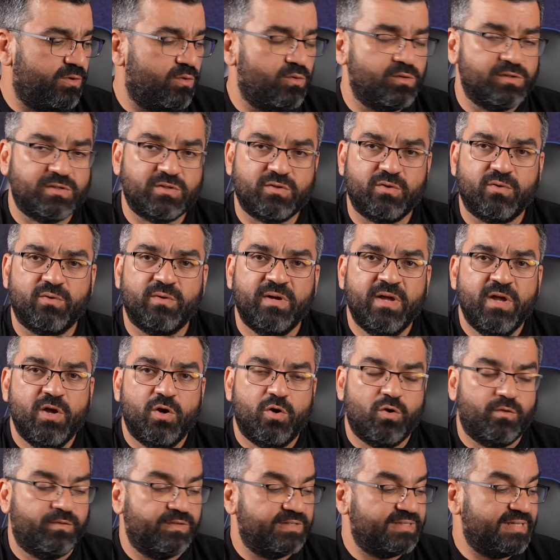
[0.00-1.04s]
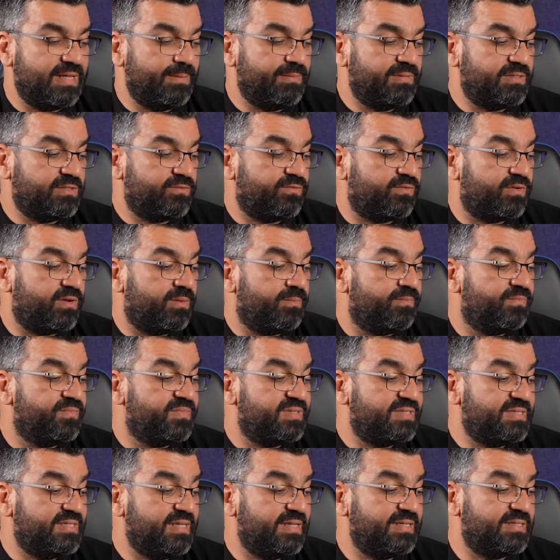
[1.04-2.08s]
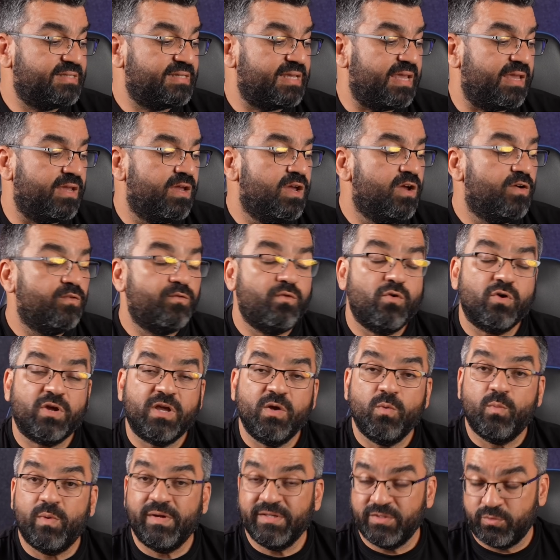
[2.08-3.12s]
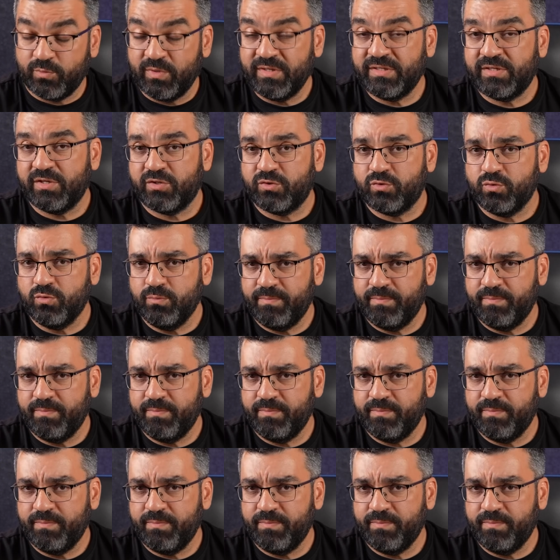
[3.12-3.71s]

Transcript: also oversampled from 6K. 4K 122